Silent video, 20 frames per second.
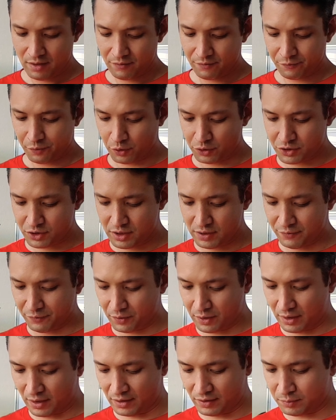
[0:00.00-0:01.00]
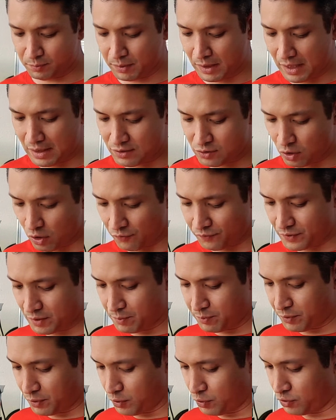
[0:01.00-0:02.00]
Fortunately for us, plants often
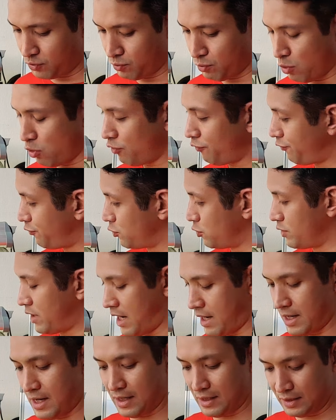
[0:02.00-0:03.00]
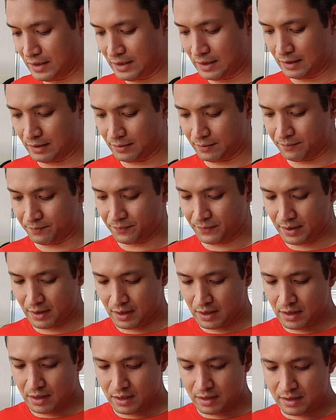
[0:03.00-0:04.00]
produce more food than they need.
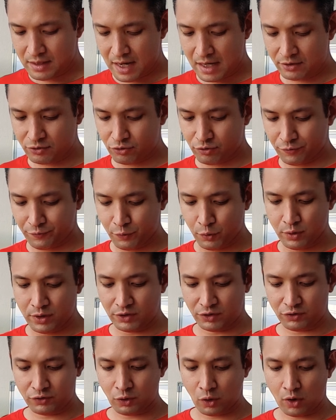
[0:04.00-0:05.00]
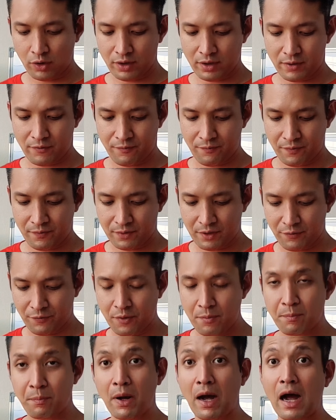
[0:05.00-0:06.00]
The extra food is stored in
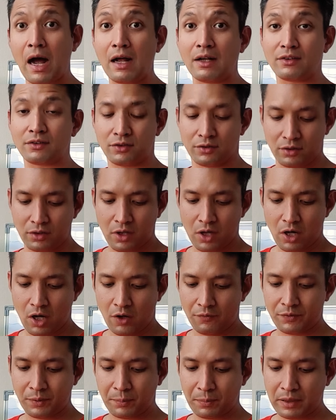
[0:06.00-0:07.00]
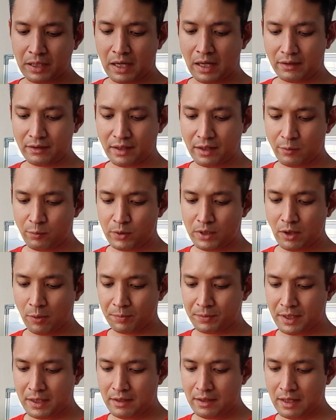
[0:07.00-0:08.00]
different parts of the plant, and we
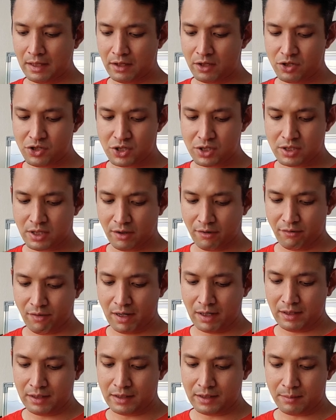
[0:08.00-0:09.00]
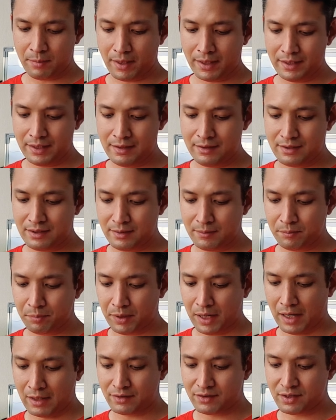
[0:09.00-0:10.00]
obtain energy directly by eating
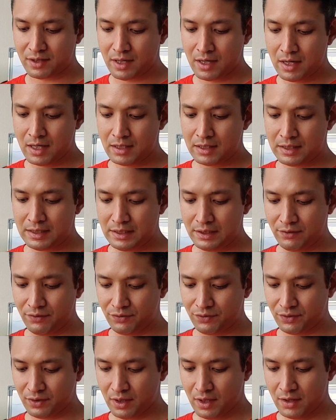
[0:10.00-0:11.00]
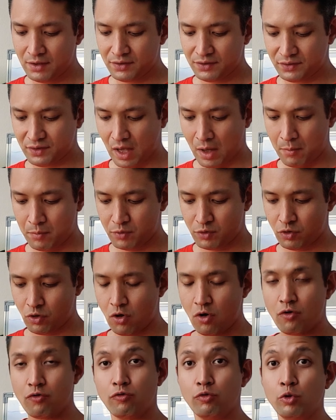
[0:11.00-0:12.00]
plant leaves, stems,
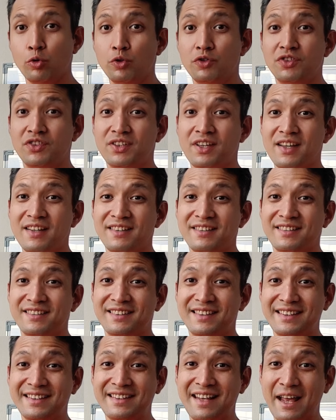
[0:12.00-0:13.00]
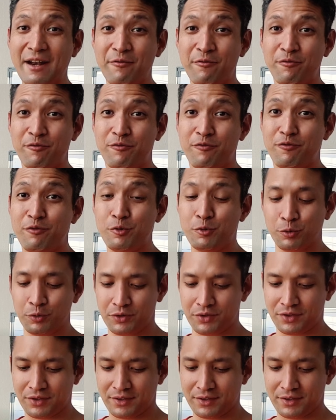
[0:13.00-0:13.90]
roots, seed, and fruit.